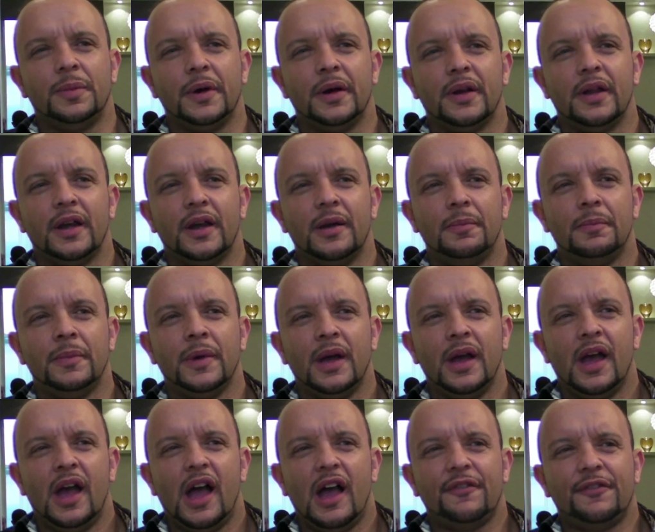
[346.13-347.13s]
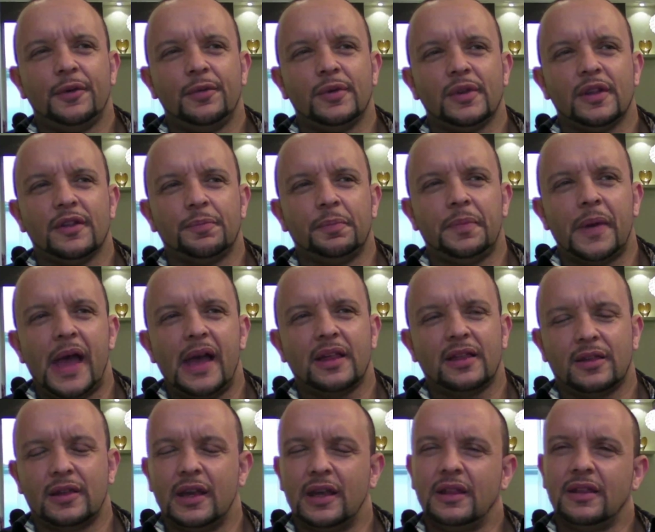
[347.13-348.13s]
But I think one of the
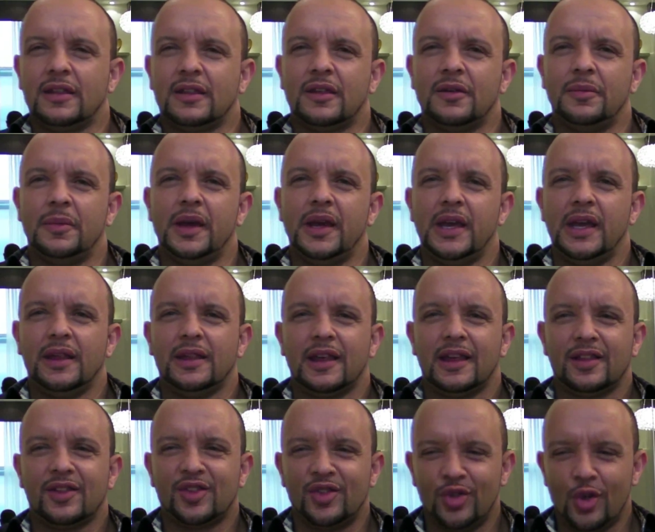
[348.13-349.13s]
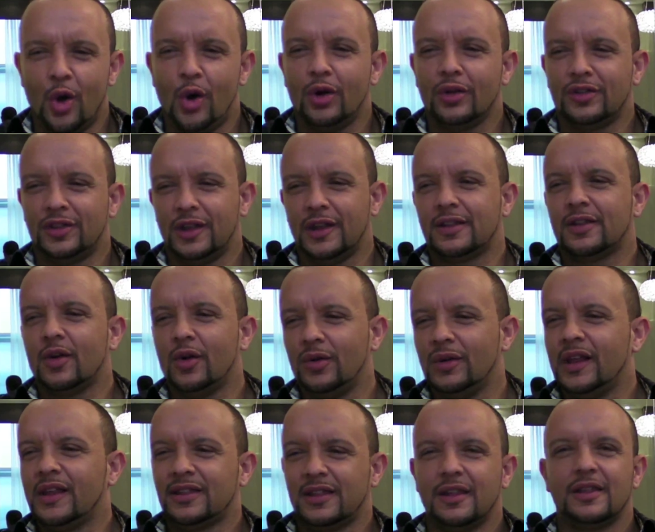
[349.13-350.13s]
best things to me is it's not just, oh,
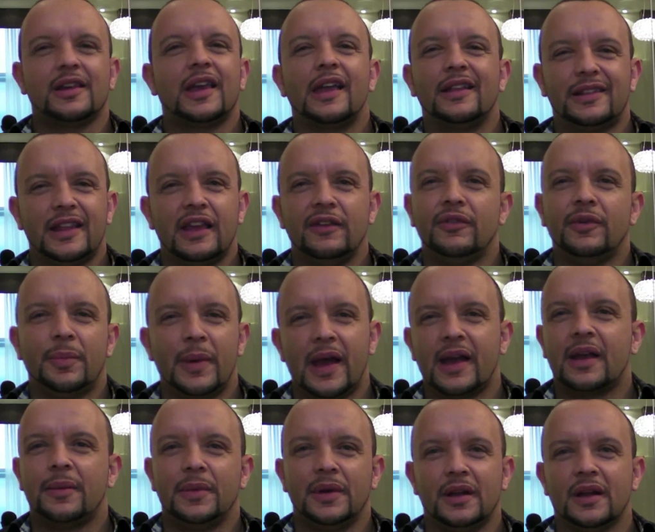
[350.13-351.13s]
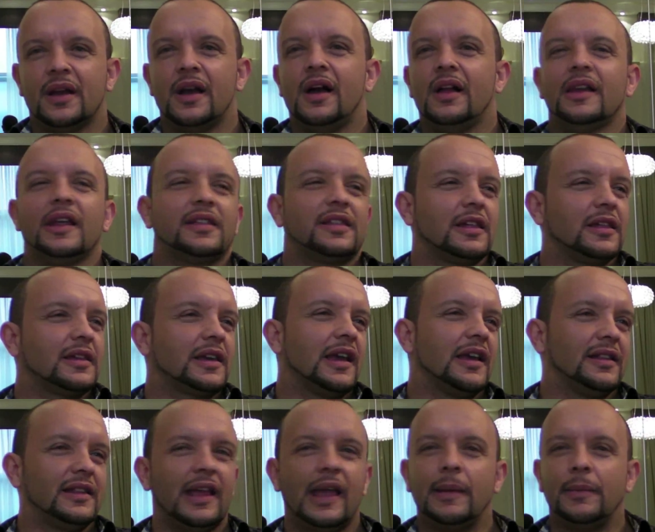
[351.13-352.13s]
let's just get David Beckham in a car, let's just
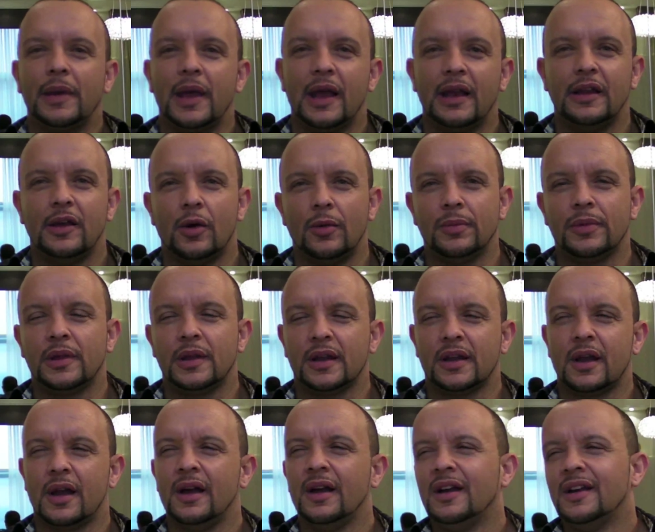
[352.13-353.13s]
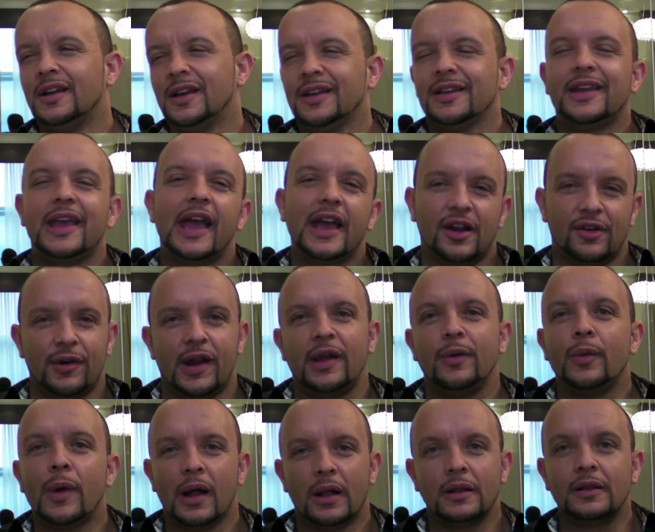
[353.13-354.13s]
get Dame Kelly Holmes in a car. Yeah, great,
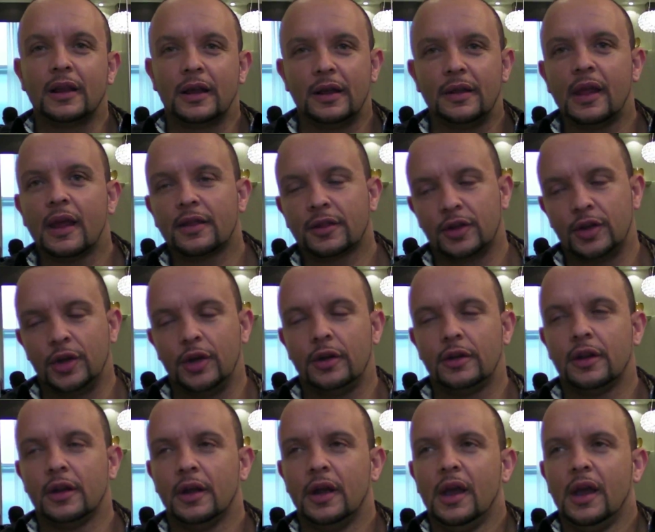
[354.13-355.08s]
well done, that's good.